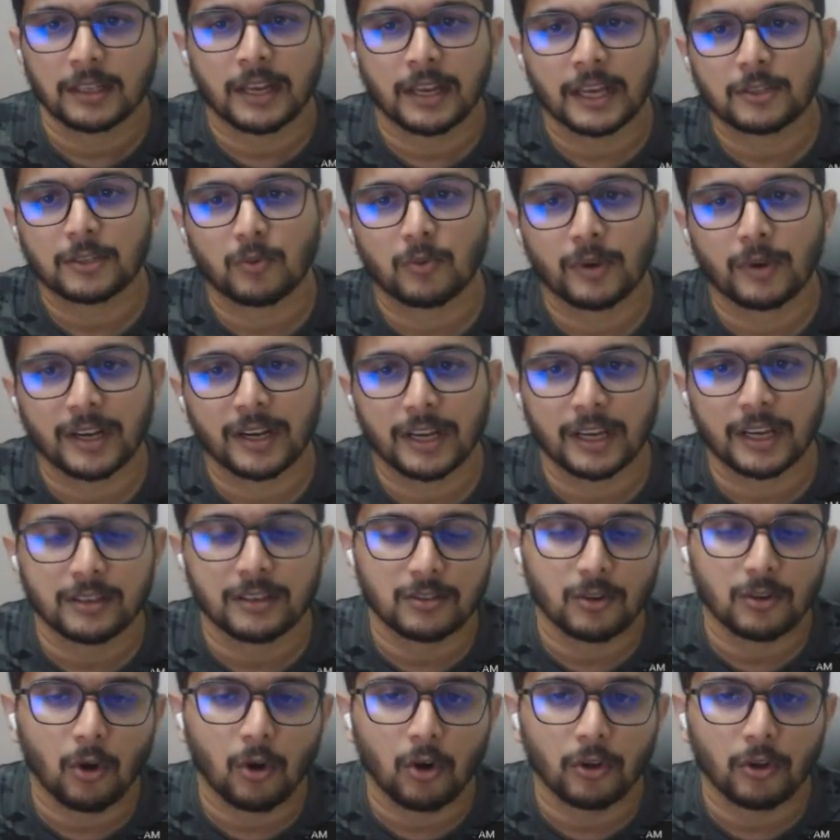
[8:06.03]
Next one
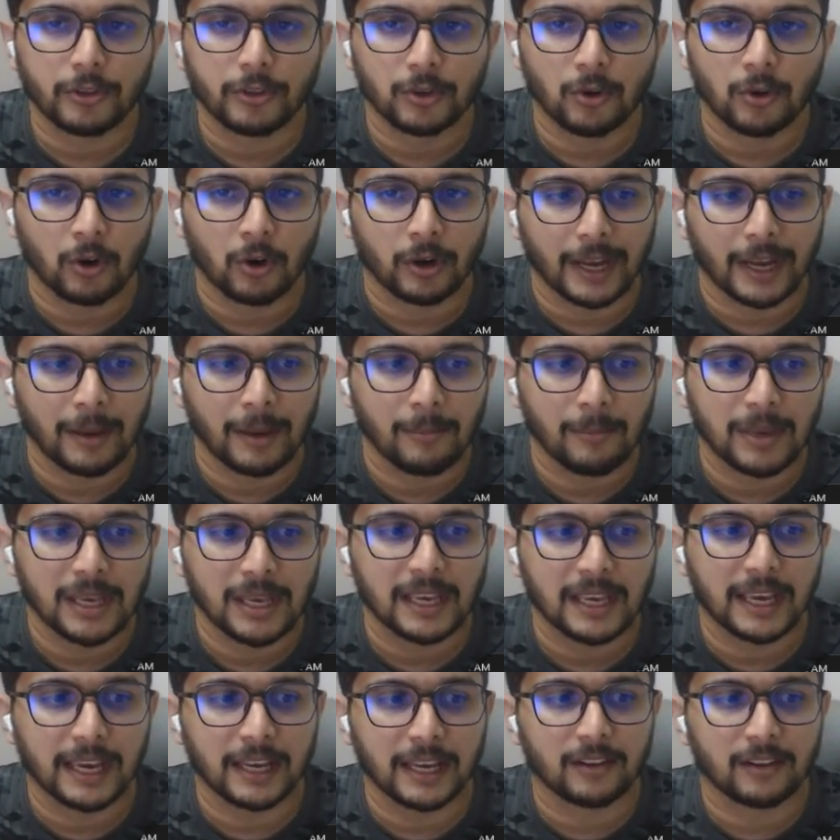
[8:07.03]
is
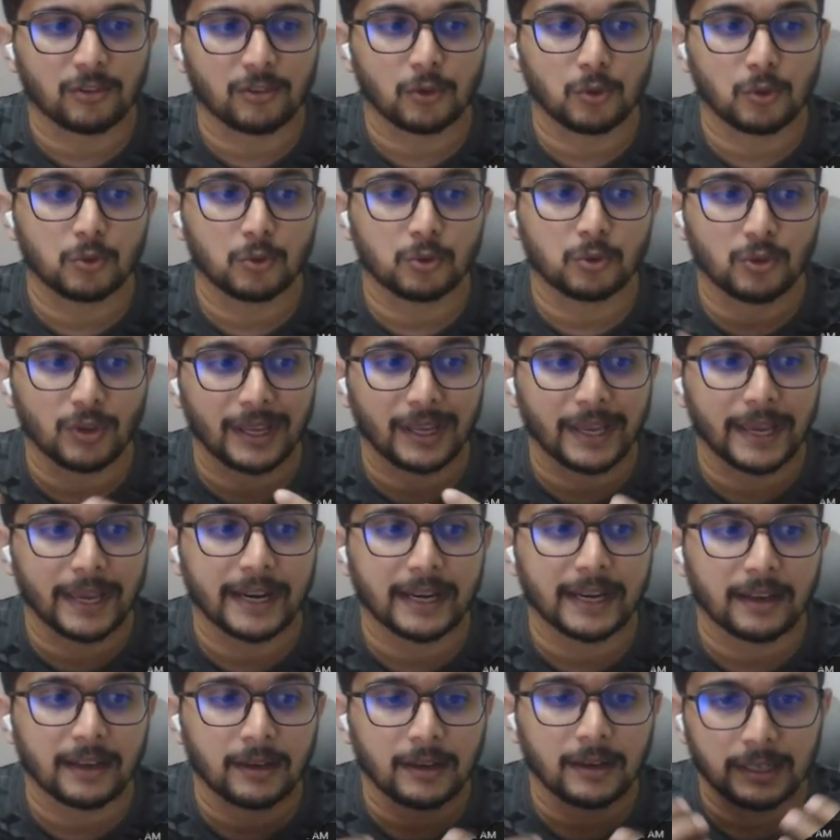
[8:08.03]
auth.me. It is used to
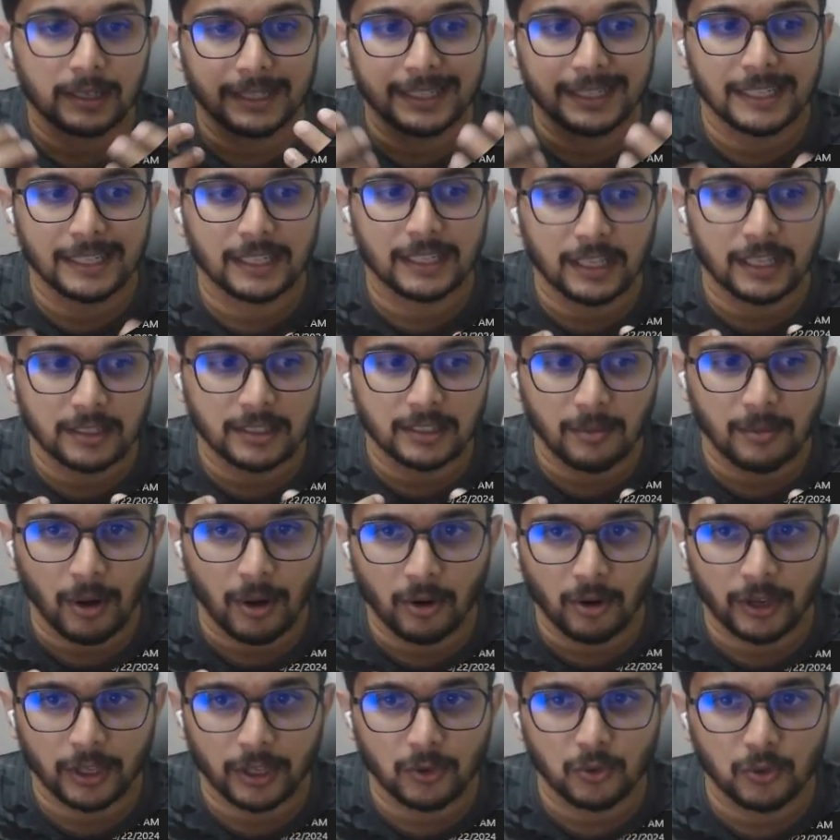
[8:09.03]
get details
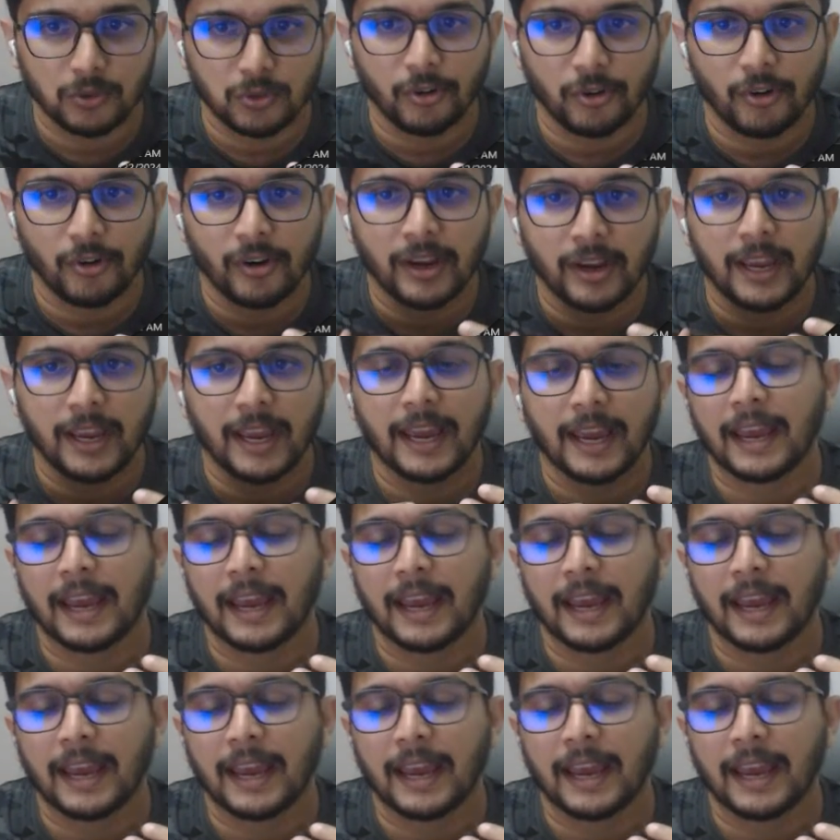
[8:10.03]
about a user.